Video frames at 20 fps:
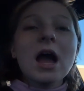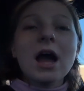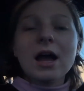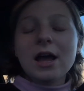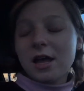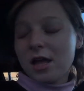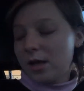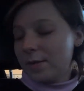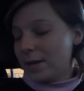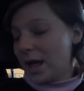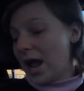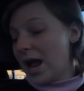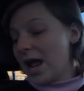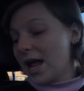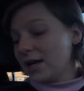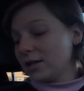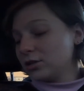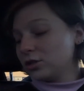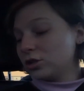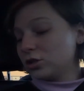I
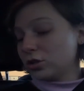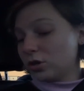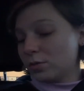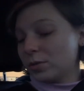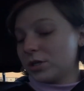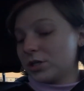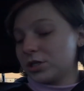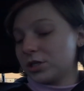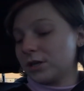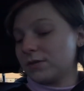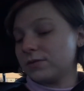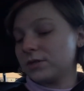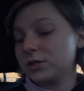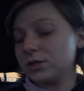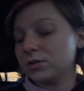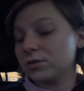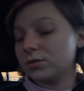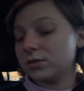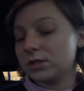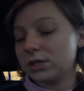had so much stuff to
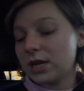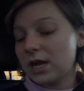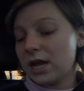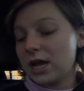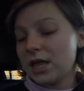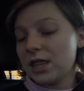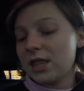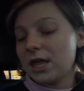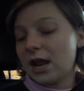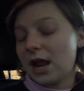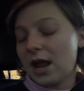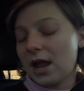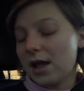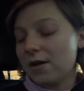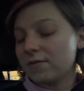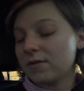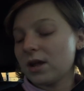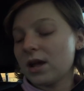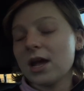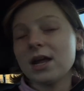do today that I
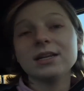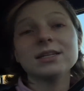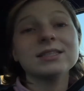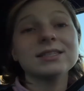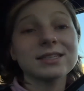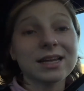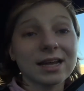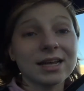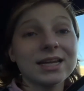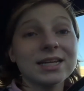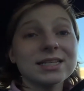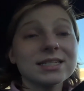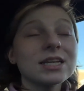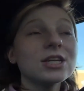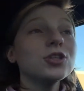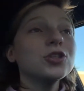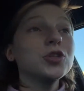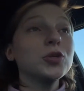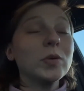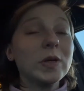have not had a second
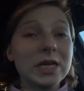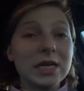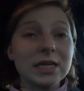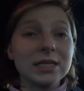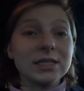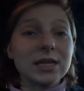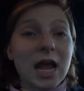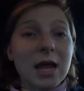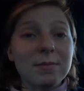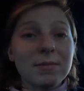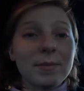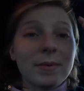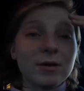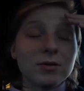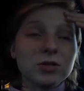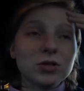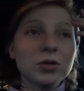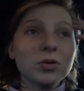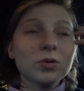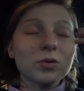to eat. I'm about
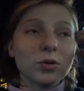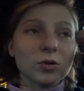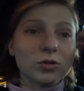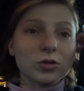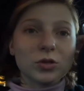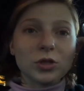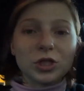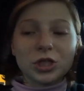to go grocery